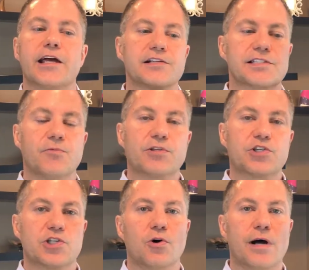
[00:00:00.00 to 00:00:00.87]
else that would
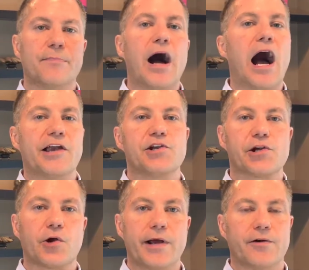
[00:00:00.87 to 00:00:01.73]
show up on
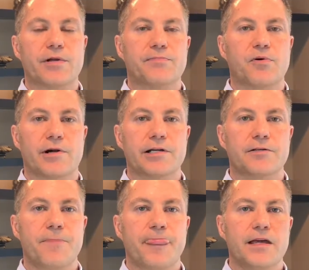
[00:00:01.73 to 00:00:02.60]
your credit report,
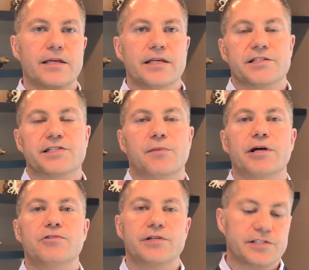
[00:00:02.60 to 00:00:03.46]

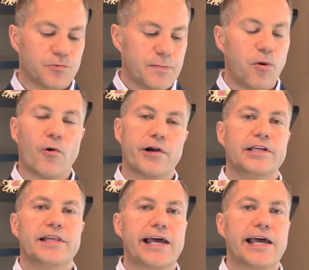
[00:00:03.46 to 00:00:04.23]
someone who is reporting that